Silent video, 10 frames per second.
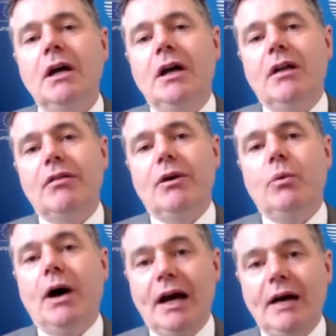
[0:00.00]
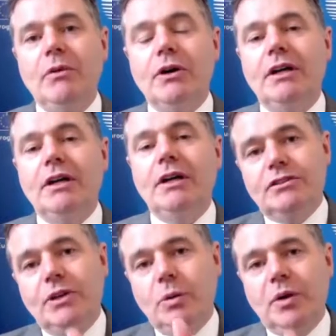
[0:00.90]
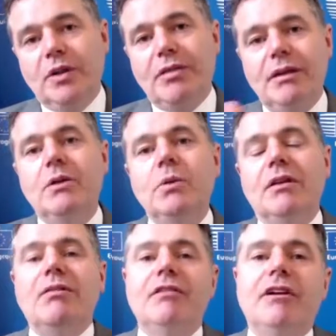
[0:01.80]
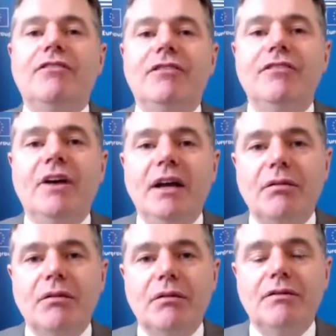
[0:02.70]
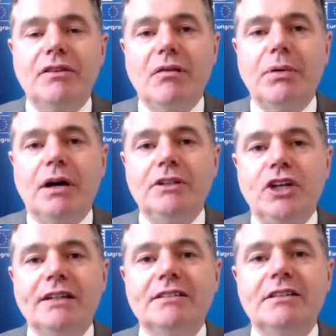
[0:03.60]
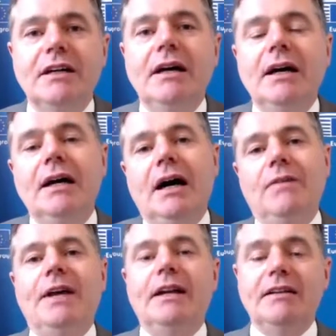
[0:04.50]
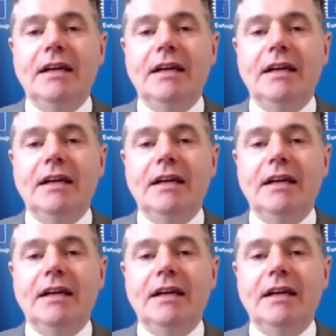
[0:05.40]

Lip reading: So what I'm looking to do is sequence the different phases of this project, and then at